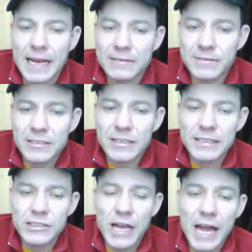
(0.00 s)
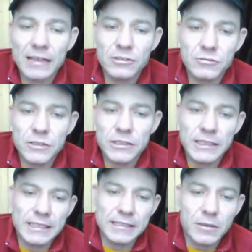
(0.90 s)
And Wrestling Challenge was
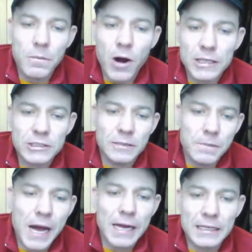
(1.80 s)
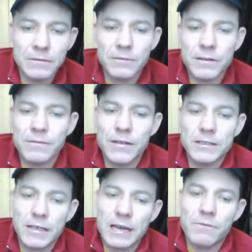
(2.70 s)
seen in the Boston market for the
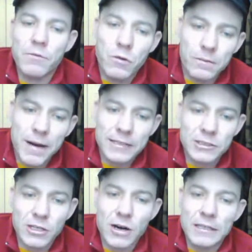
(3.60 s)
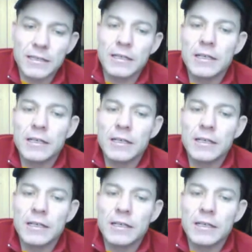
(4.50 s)
first like 4 months on